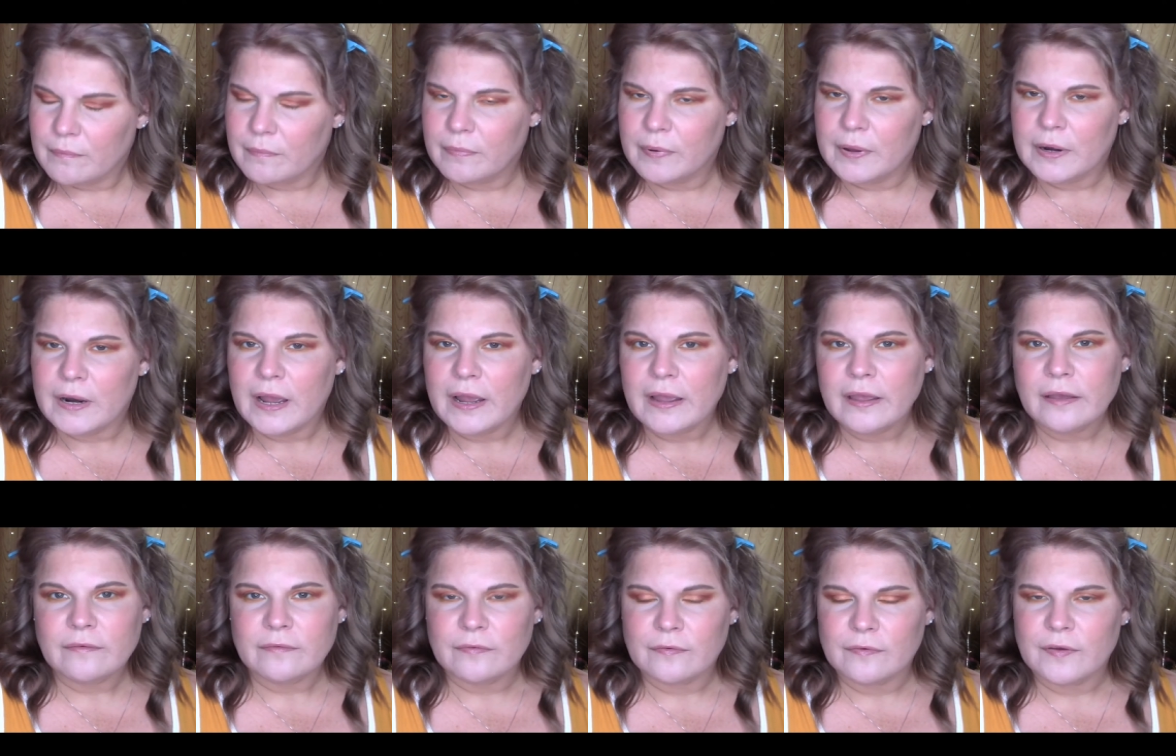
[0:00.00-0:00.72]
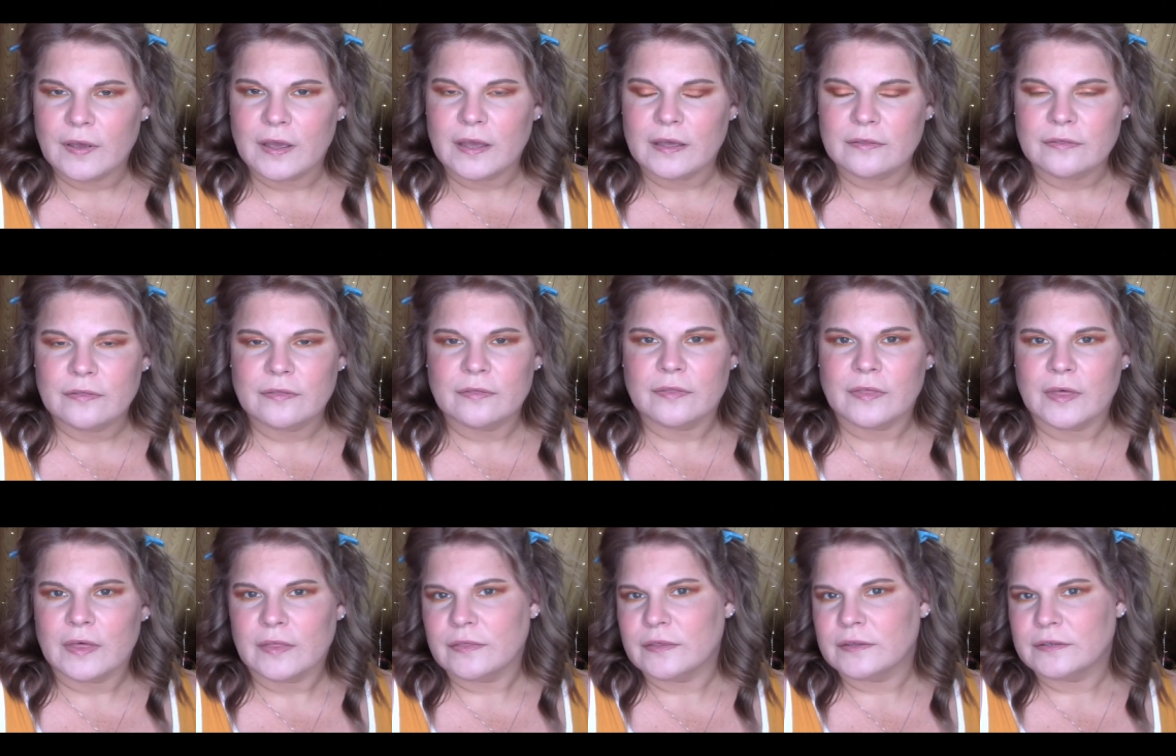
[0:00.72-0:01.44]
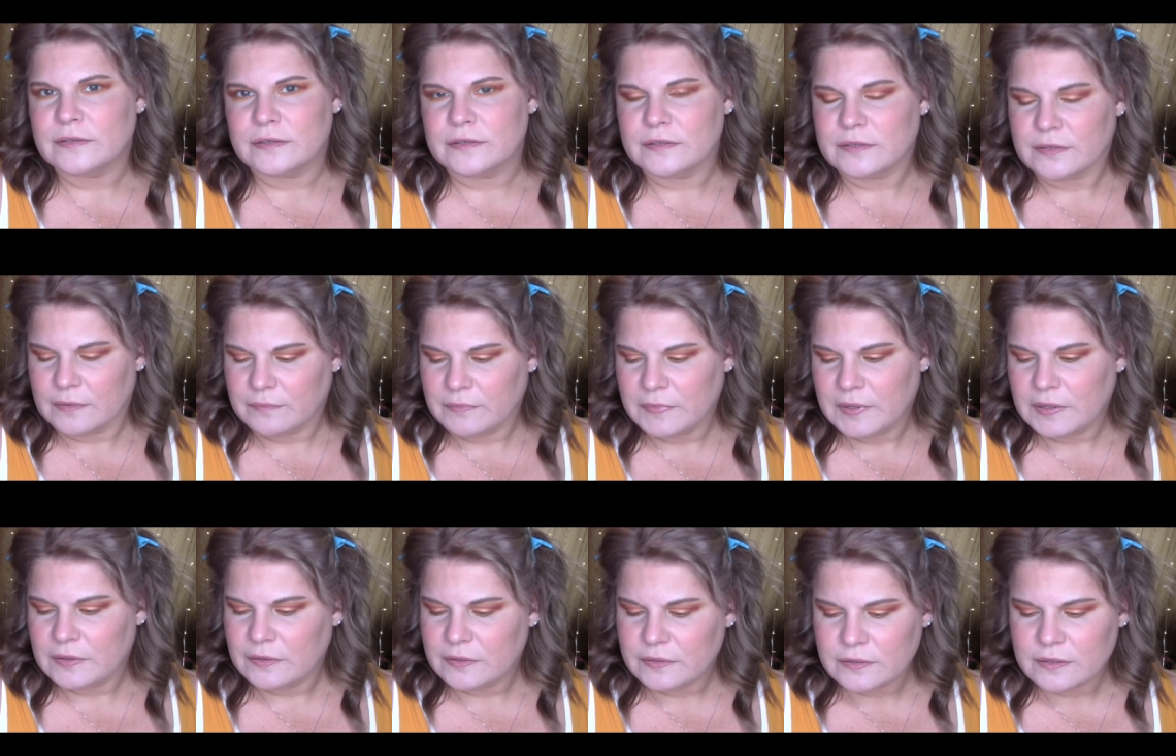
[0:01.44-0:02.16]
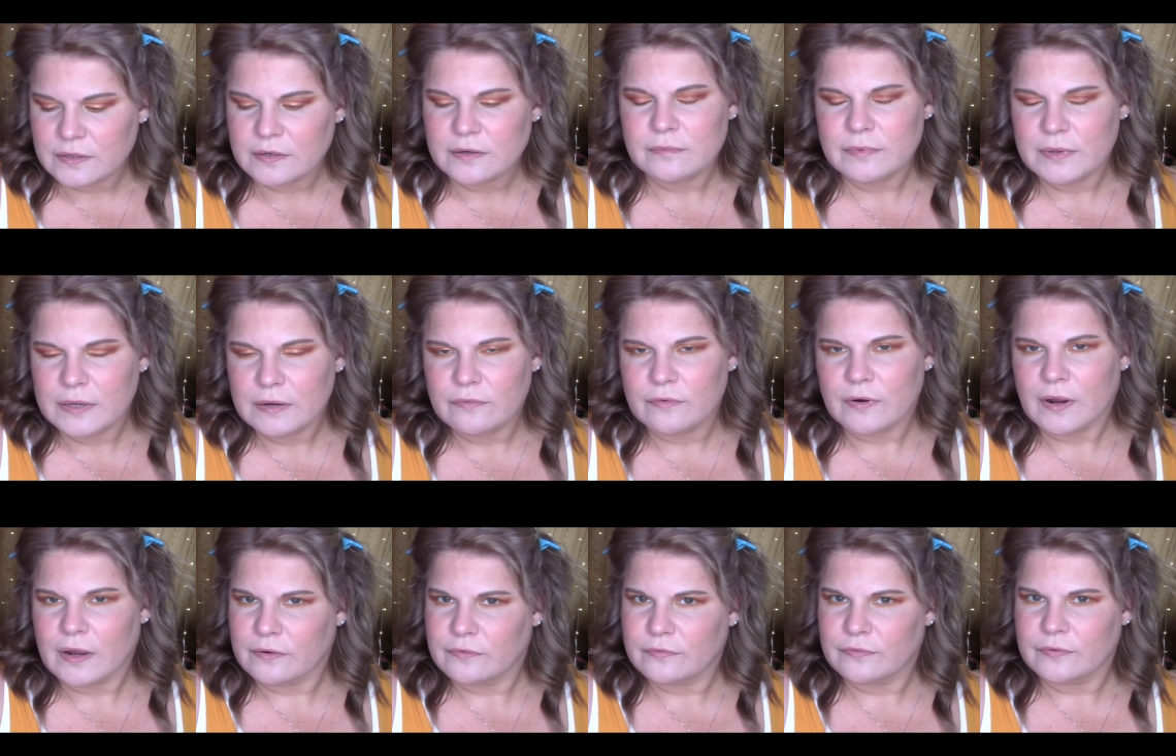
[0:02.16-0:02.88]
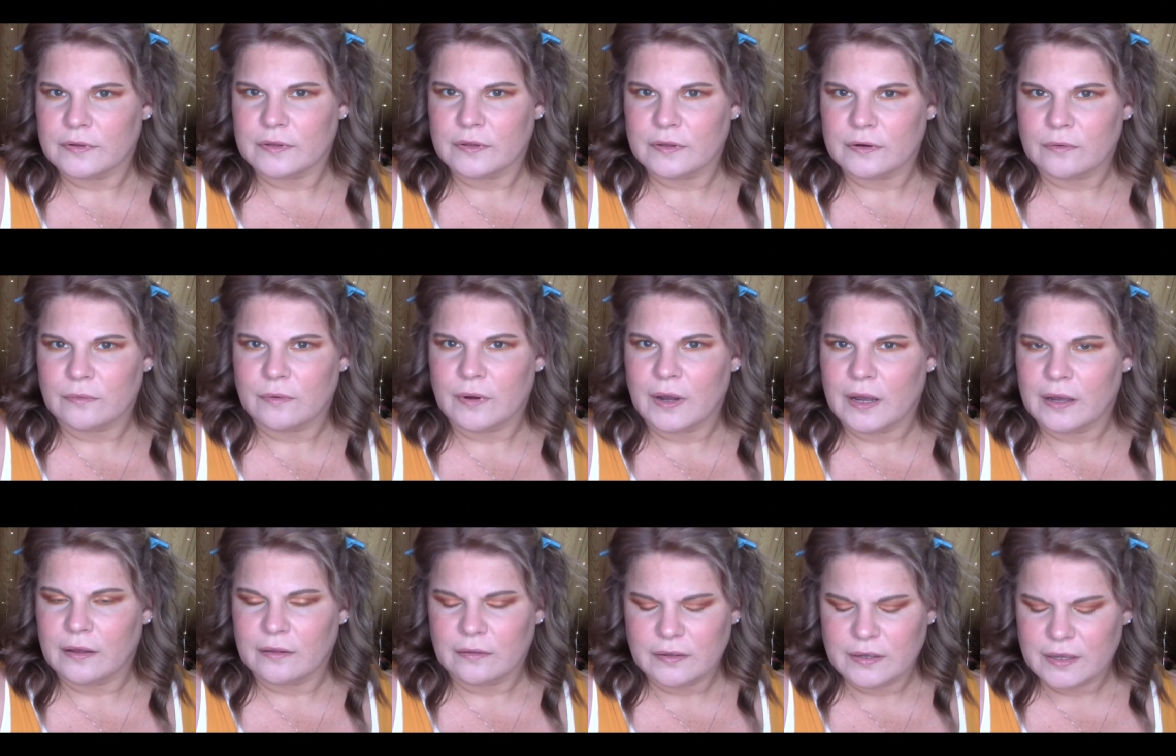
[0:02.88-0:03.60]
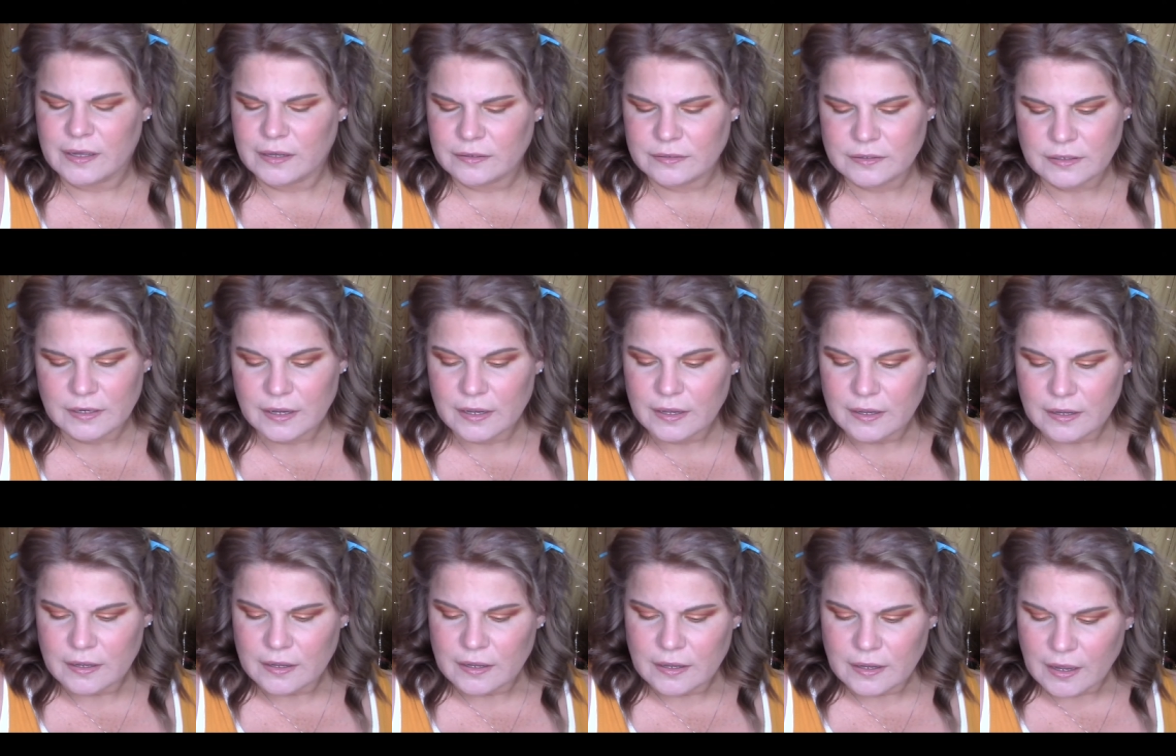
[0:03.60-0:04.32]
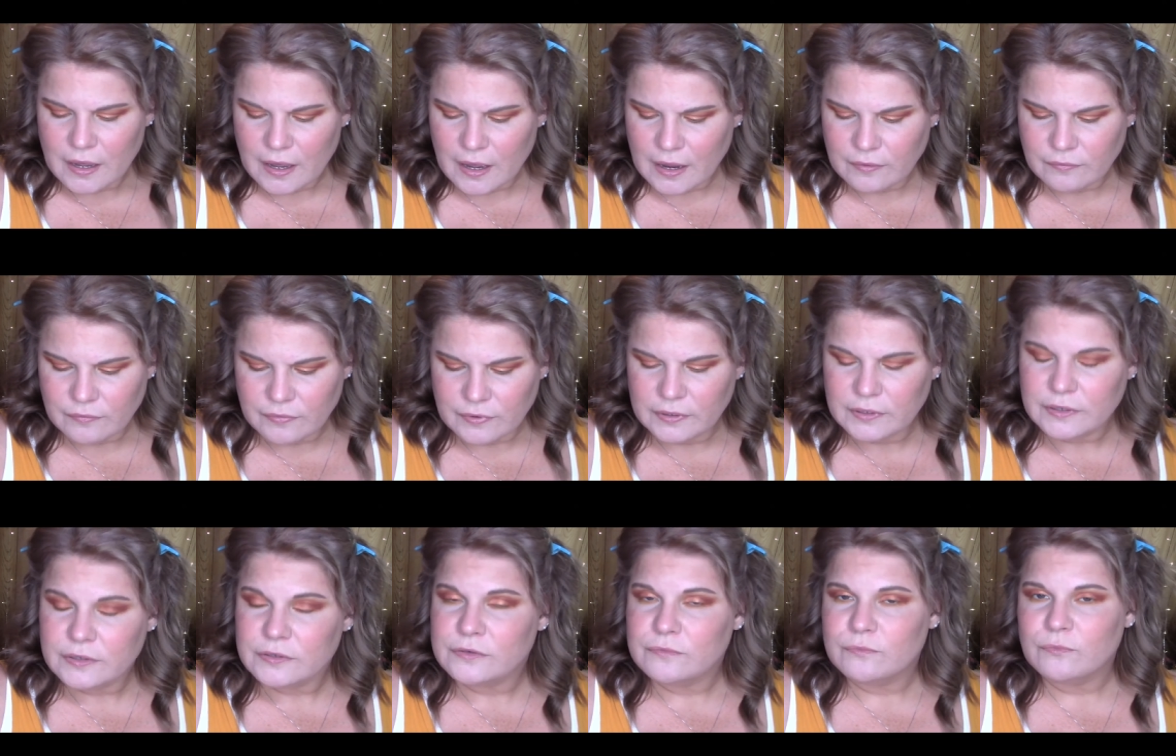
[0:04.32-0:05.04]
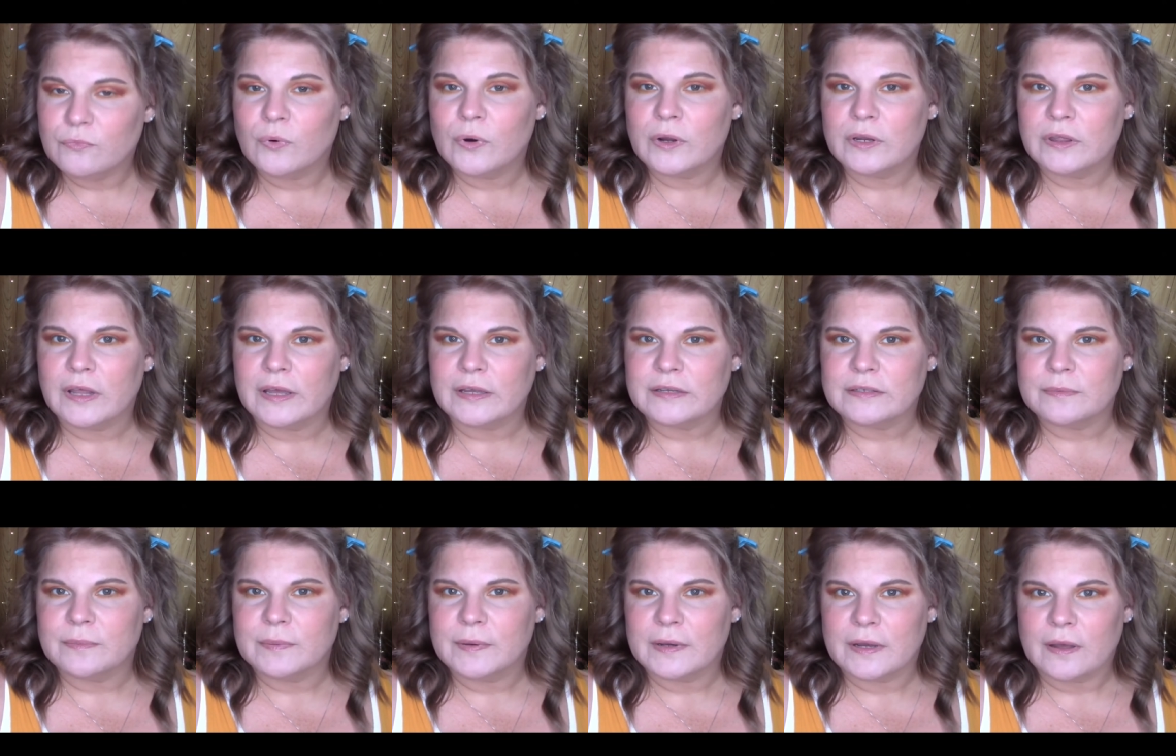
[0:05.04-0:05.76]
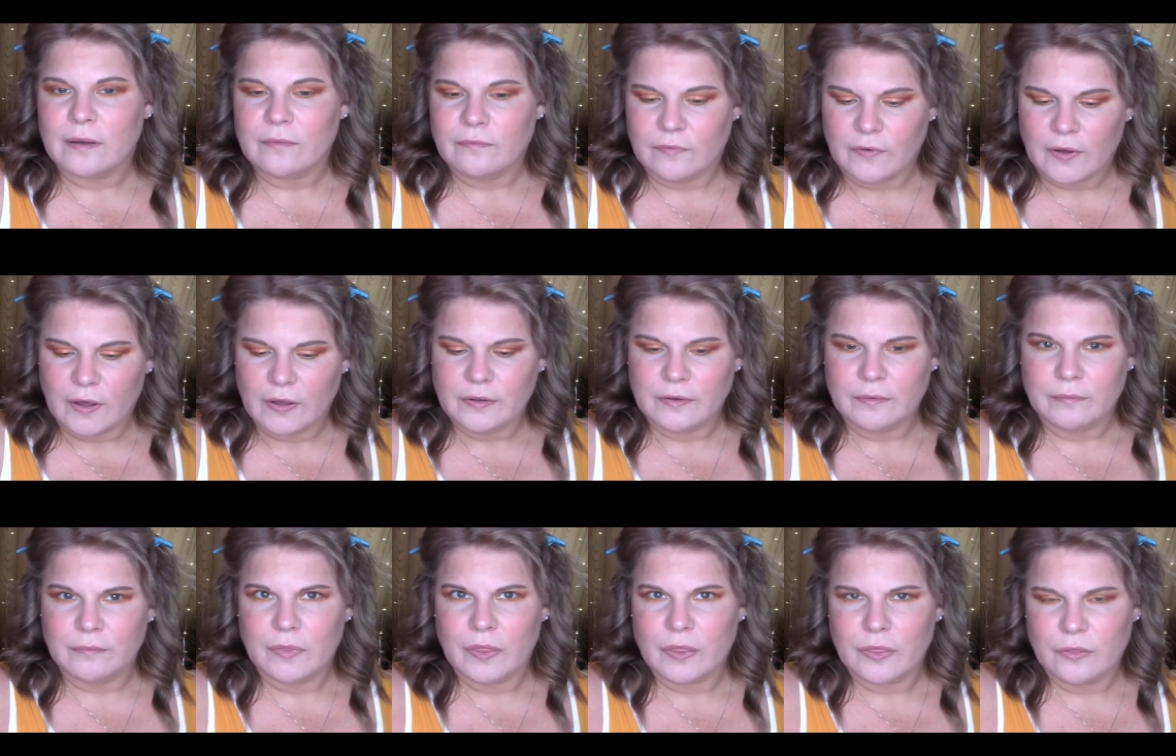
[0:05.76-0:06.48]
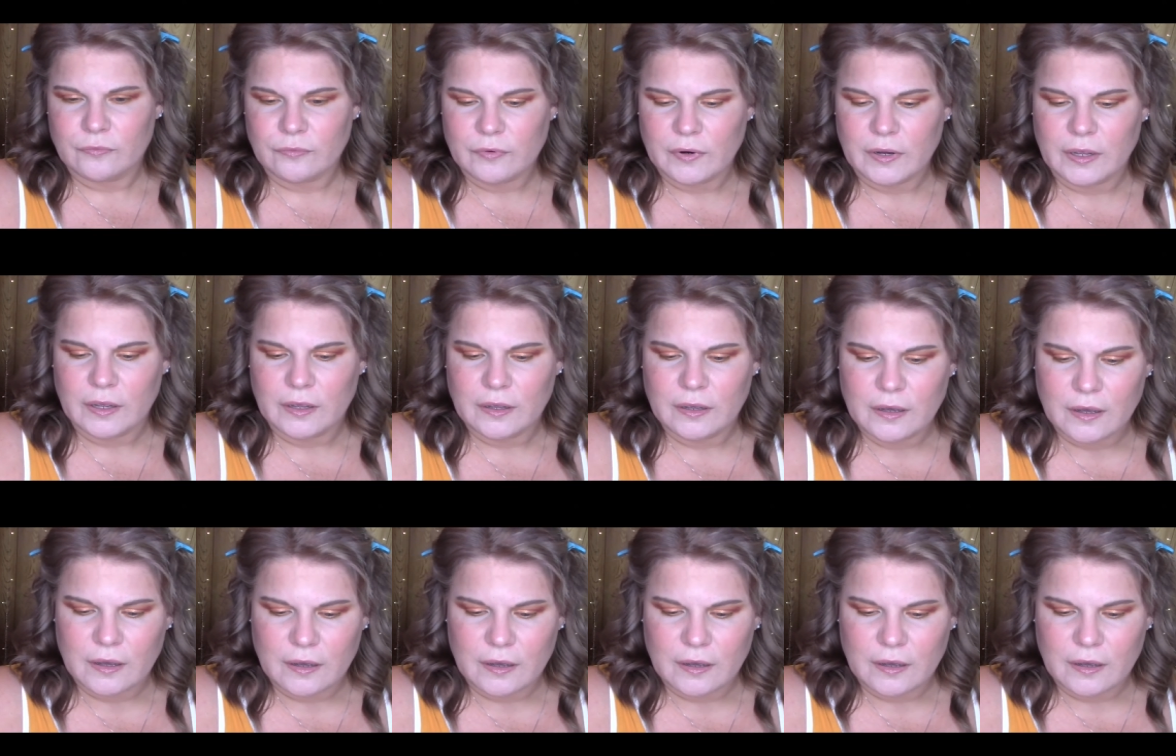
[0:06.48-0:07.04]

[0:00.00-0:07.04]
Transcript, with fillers: But I have faith that this is something that's going to be around for a little while and I really would like to pick up volume three.